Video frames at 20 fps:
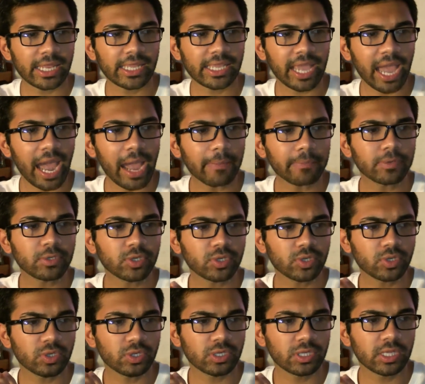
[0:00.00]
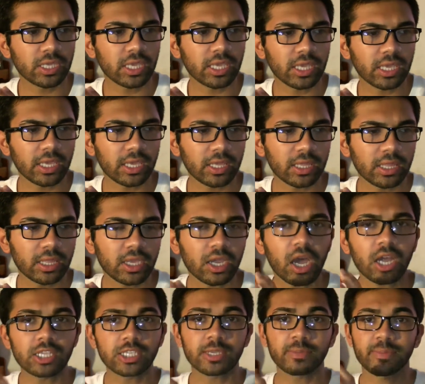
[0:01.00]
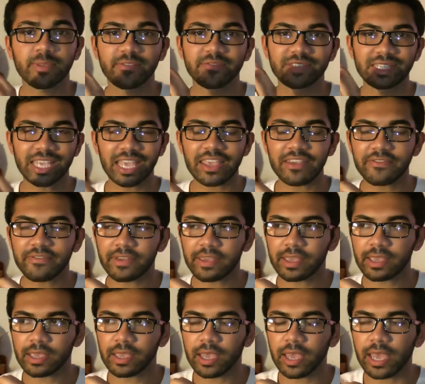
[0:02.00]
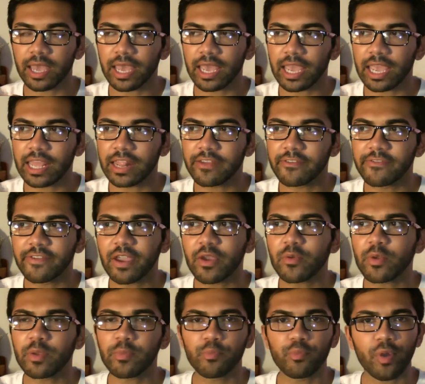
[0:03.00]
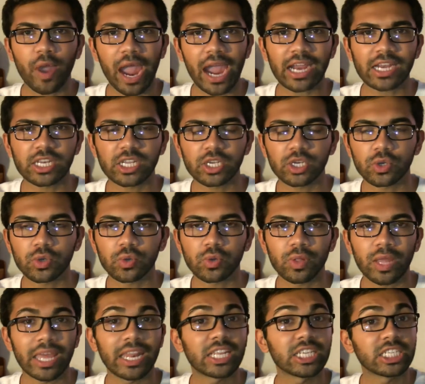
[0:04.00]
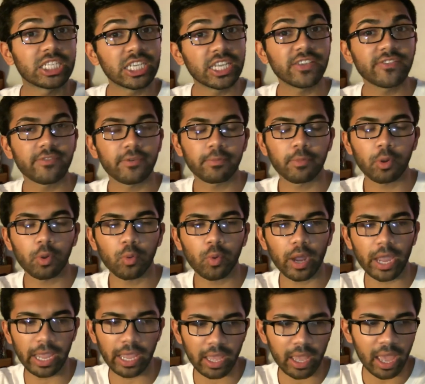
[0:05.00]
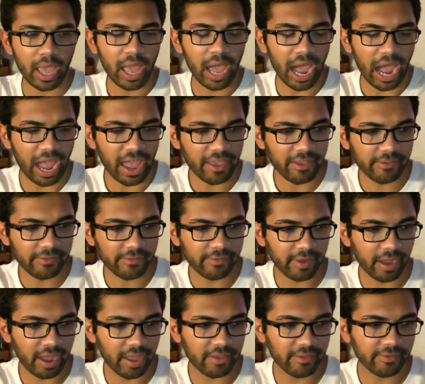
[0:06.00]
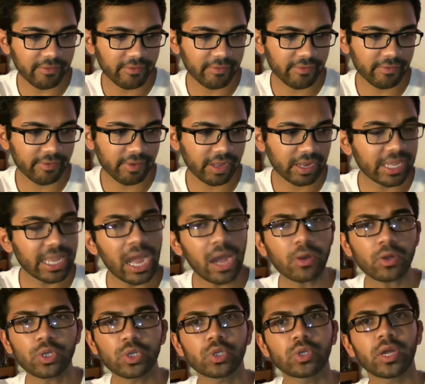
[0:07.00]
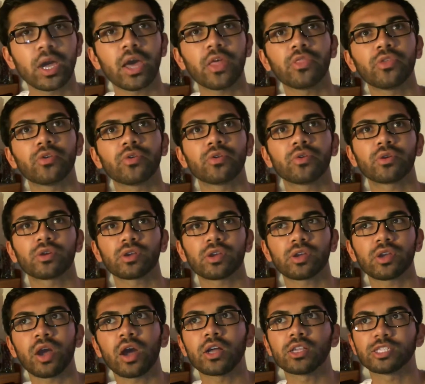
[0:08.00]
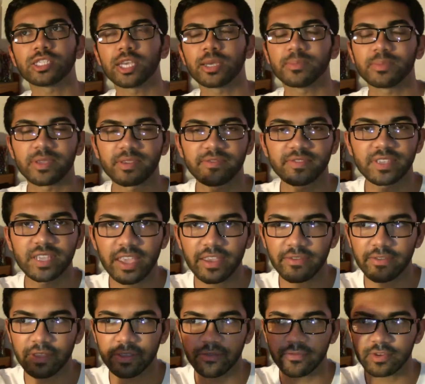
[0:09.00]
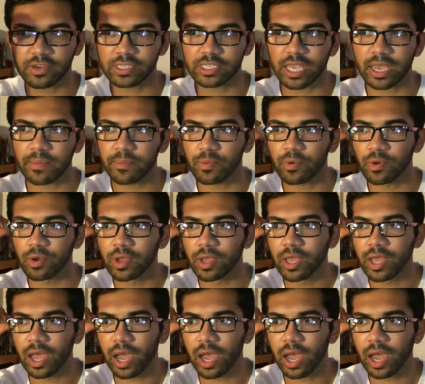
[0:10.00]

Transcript: captures the concept of saving in a very practical and achievable way. I've encountered other concepts of saving. For example,